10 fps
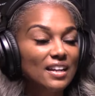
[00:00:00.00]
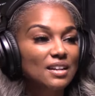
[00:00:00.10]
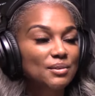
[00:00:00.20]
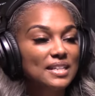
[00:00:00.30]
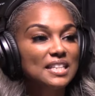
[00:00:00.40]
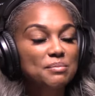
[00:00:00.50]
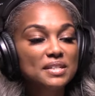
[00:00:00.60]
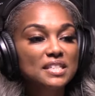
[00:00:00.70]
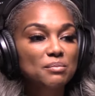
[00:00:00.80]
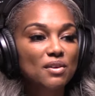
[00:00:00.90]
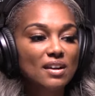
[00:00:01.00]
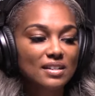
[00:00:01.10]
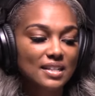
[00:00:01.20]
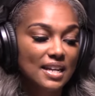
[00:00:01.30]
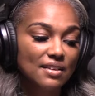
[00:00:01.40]
And when I say miss the mark, because
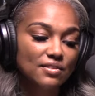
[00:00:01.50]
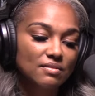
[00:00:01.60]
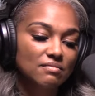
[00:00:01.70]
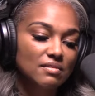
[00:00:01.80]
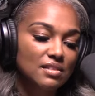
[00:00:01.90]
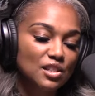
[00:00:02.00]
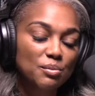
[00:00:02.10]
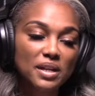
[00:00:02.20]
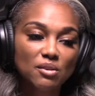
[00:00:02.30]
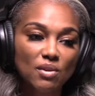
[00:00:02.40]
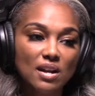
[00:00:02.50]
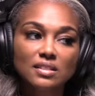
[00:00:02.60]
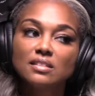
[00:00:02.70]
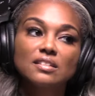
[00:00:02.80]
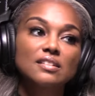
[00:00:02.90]
they have so many
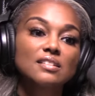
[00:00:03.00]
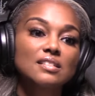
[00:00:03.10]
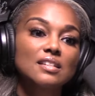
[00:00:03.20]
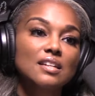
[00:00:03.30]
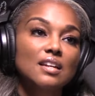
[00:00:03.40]
rosters. Right.